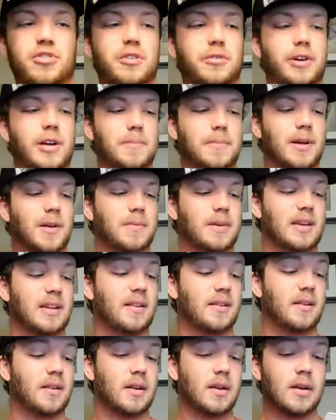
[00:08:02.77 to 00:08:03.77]
of green pumpkin.
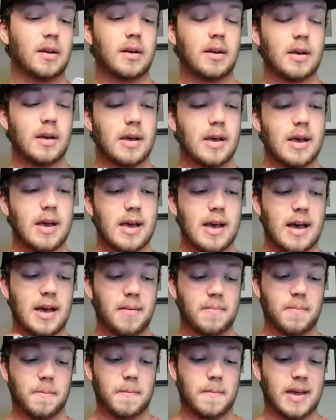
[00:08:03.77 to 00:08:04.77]

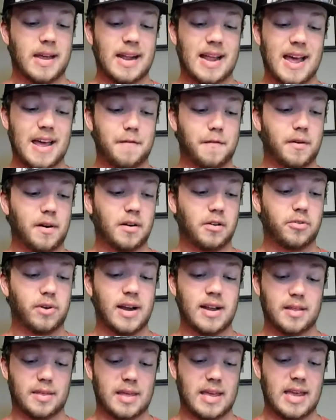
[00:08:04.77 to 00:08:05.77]
But I've heard
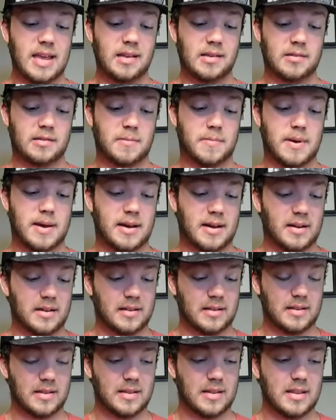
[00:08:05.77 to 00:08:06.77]
great things
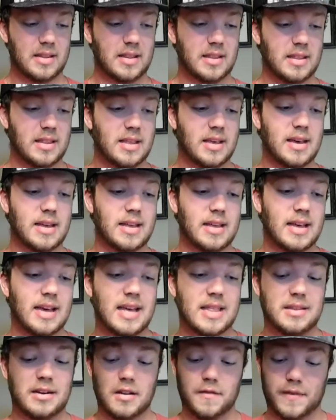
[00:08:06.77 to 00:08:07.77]
about
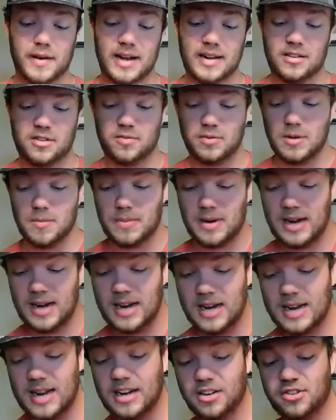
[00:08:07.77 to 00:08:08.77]
the Divine swim bait,
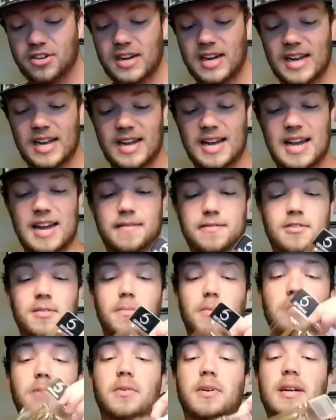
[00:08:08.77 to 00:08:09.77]
and actually I have some
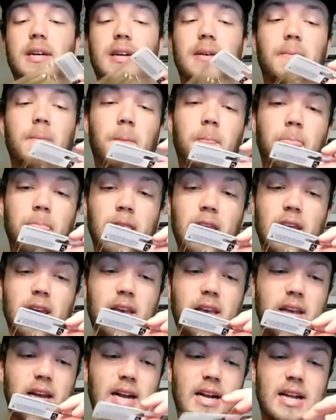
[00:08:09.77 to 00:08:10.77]
more right here.
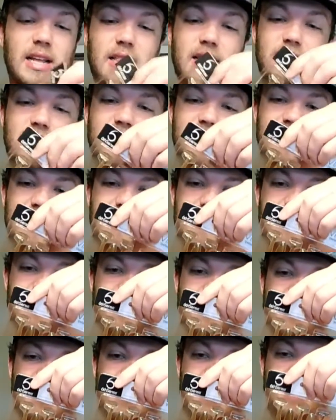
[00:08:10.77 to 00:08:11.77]
And this
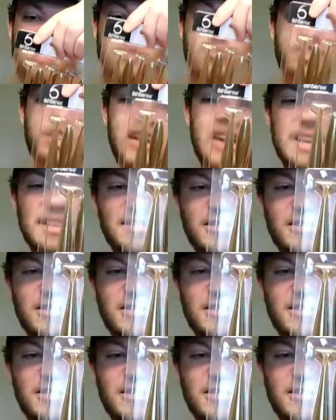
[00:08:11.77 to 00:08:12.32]
is Shad